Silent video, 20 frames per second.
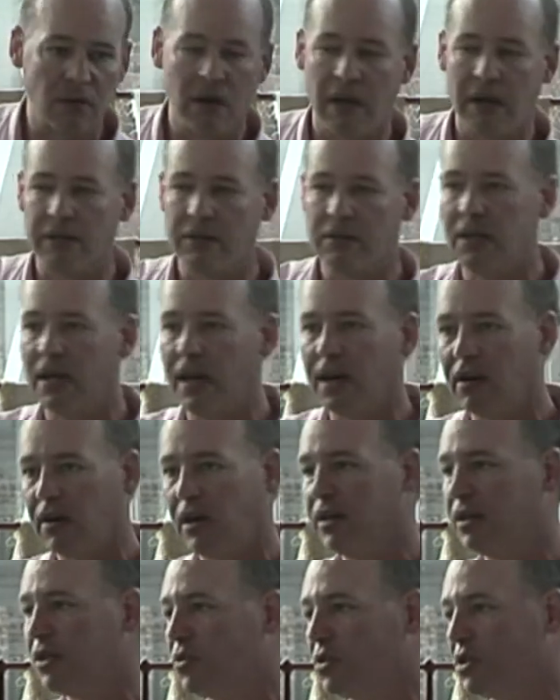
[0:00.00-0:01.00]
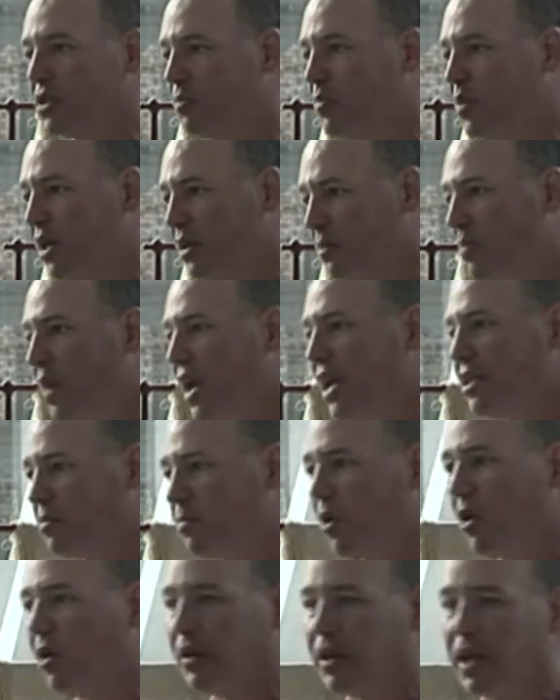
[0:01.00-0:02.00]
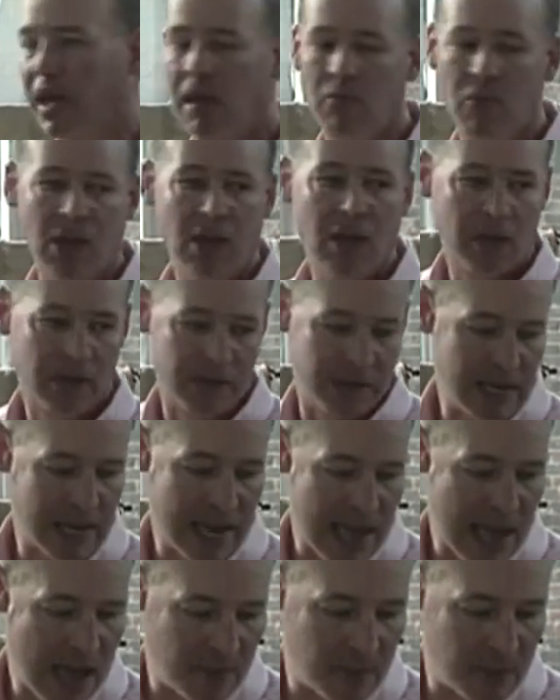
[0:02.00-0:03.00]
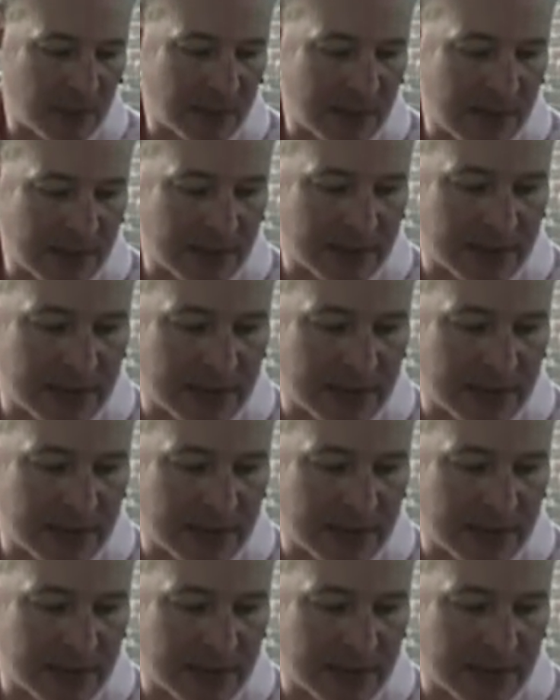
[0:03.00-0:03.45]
uh, there, and there was a big baseball game that happened that